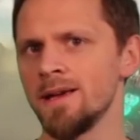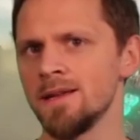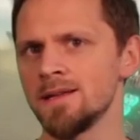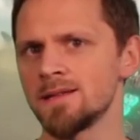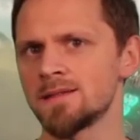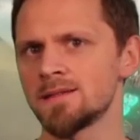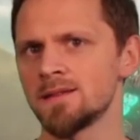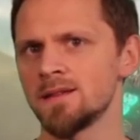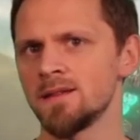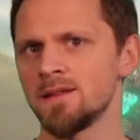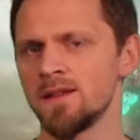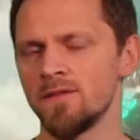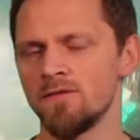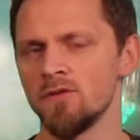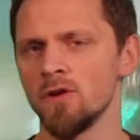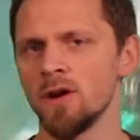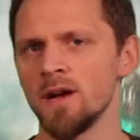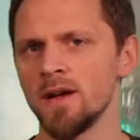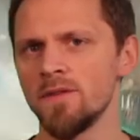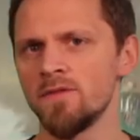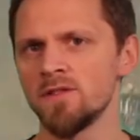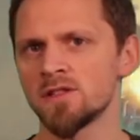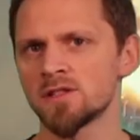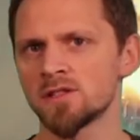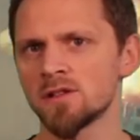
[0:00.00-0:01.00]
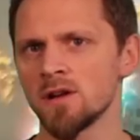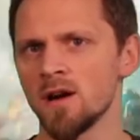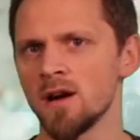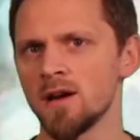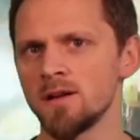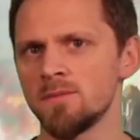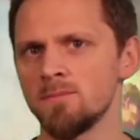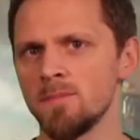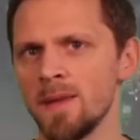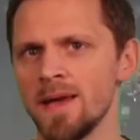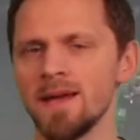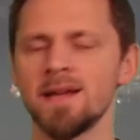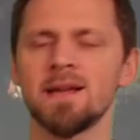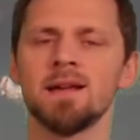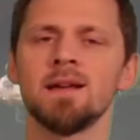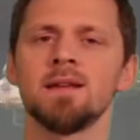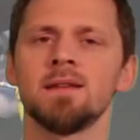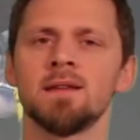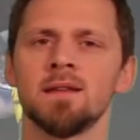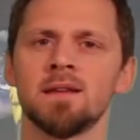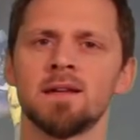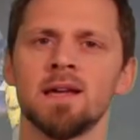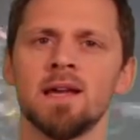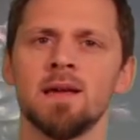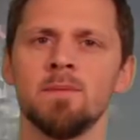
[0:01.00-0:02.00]
is, they've not even started making
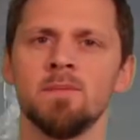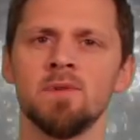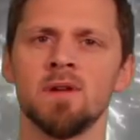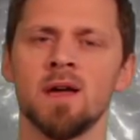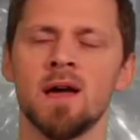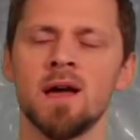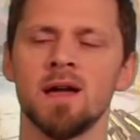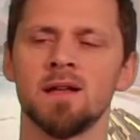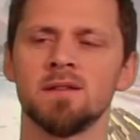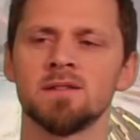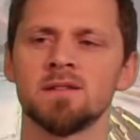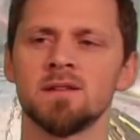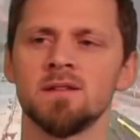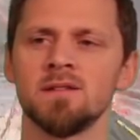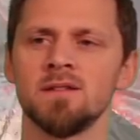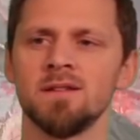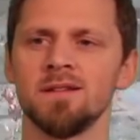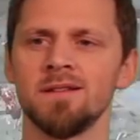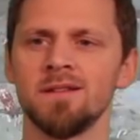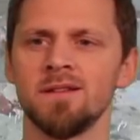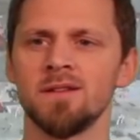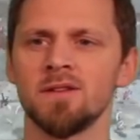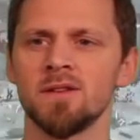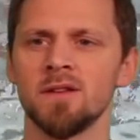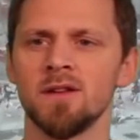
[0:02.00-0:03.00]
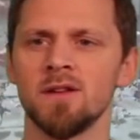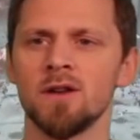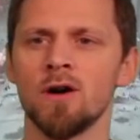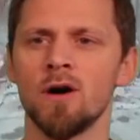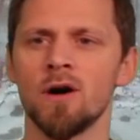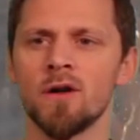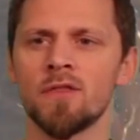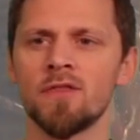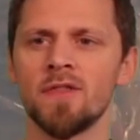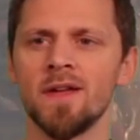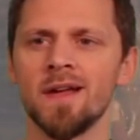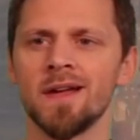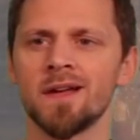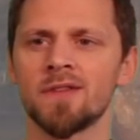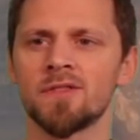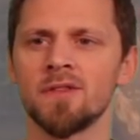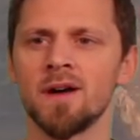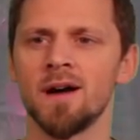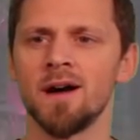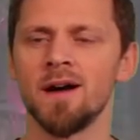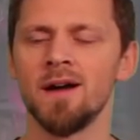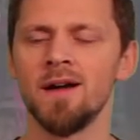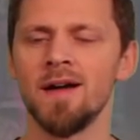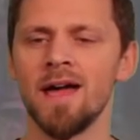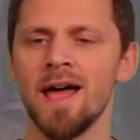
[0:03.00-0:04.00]
the game yet, and you gotta think
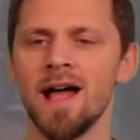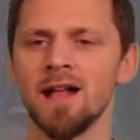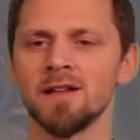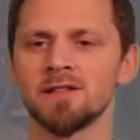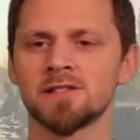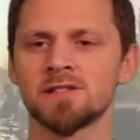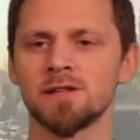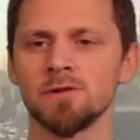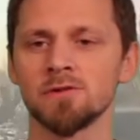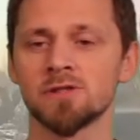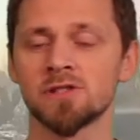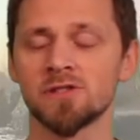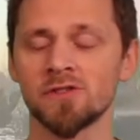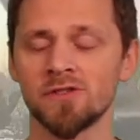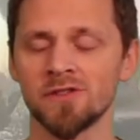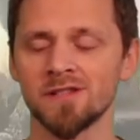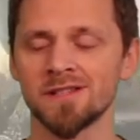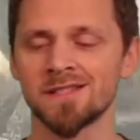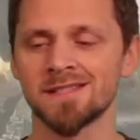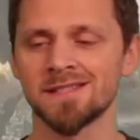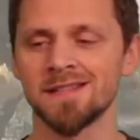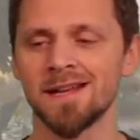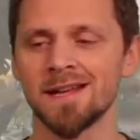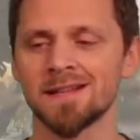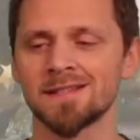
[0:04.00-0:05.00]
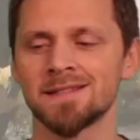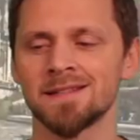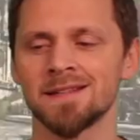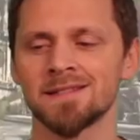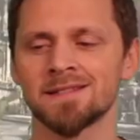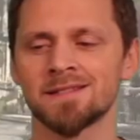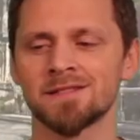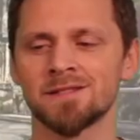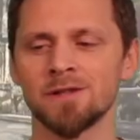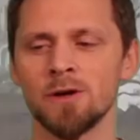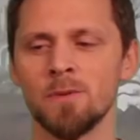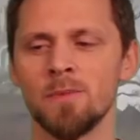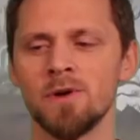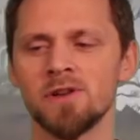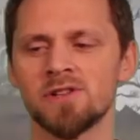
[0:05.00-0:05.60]
that Elder Scrolls 6, there's so